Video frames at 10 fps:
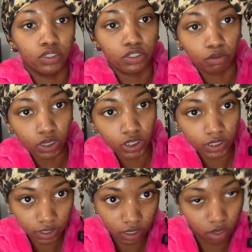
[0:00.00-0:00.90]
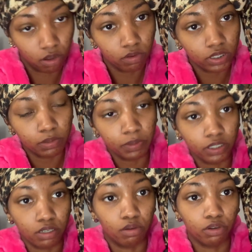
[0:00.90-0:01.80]
swear this thing always be
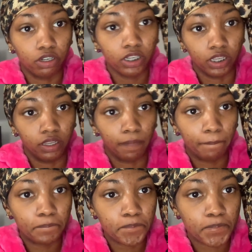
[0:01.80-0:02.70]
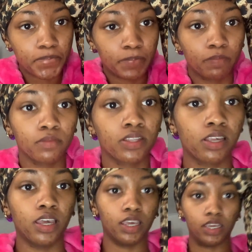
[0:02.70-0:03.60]
so crooked.
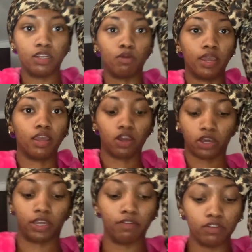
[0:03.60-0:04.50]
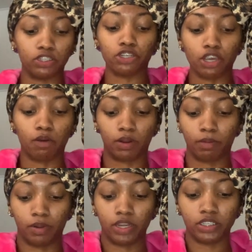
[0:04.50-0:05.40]
Anyway, okay, I'm gonna show y'all what I'm
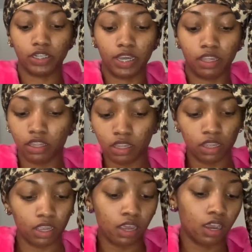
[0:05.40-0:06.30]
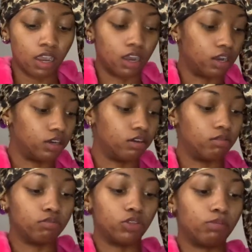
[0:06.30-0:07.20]
wearing today.
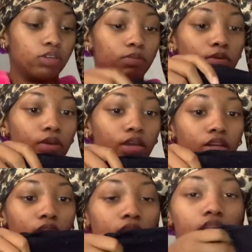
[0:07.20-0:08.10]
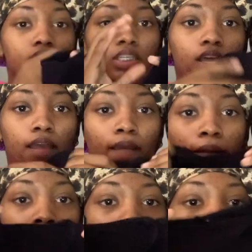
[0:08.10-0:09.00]
Um, so I'm gonna be wearing this
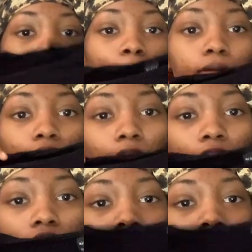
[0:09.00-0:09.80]
black